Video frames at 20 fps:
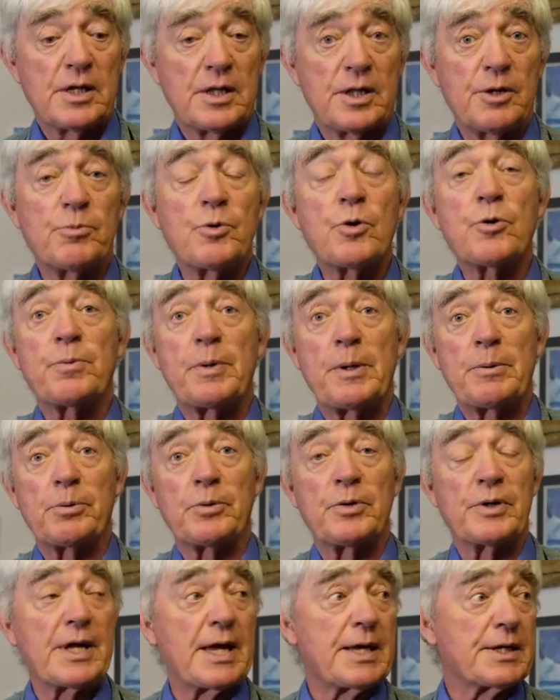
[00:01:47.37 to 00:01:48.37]
The more
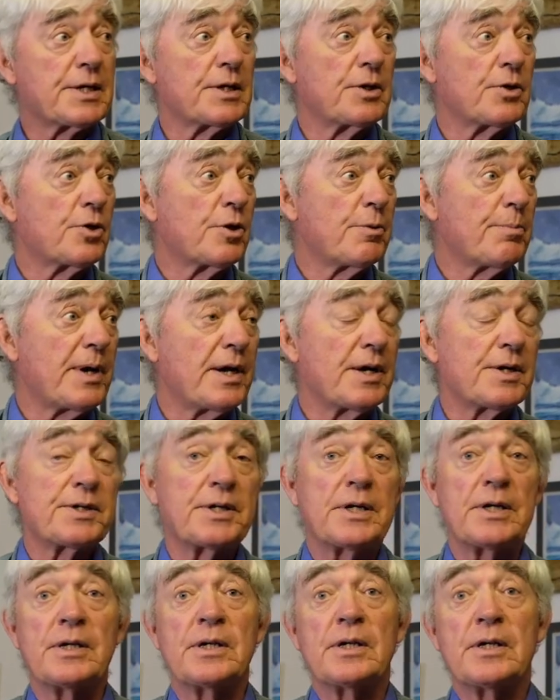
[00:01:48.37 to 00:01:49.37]
people who get to know about
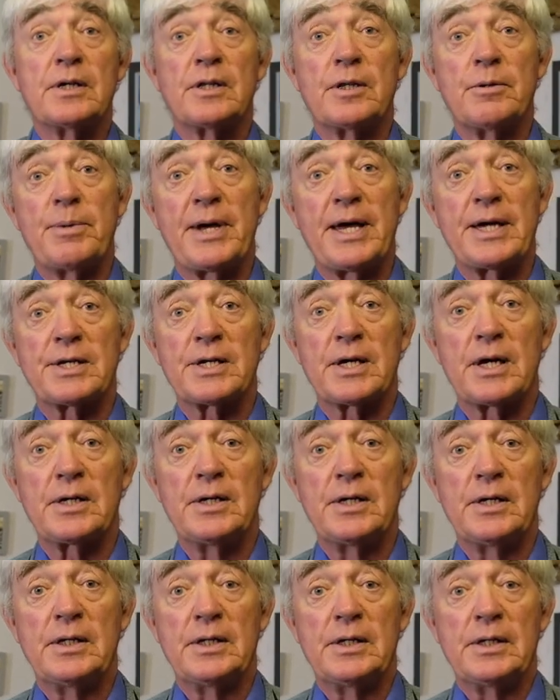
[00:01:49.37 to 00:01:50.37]
it, the
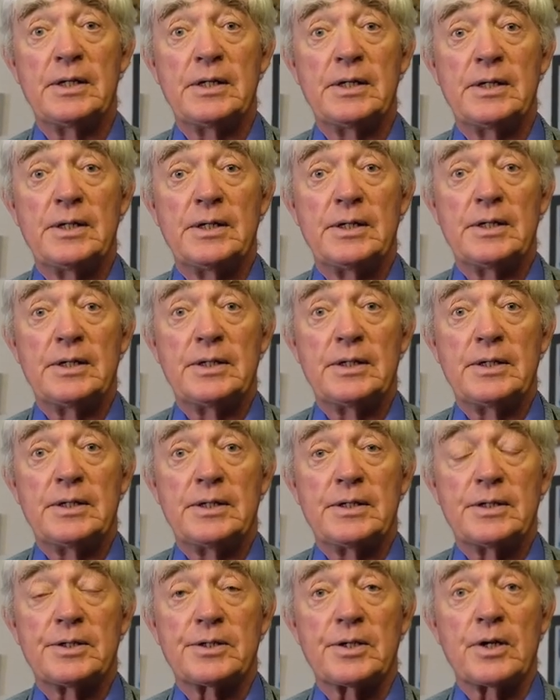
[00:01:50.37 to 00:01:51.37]
better.
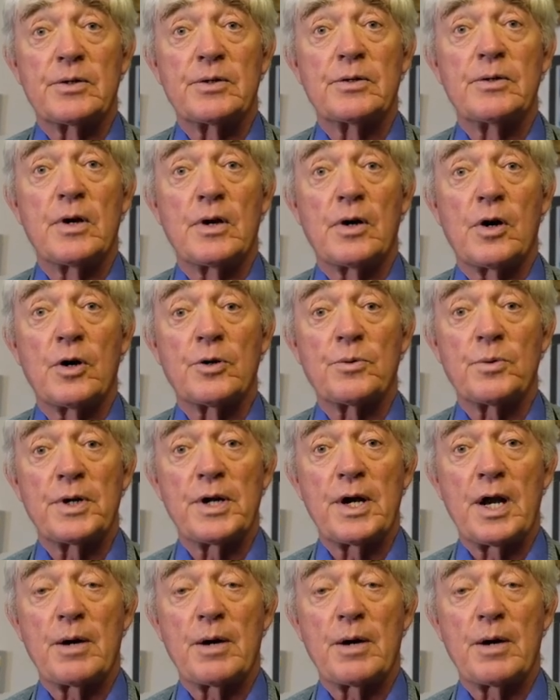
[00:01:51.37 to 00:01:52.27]
So, onward and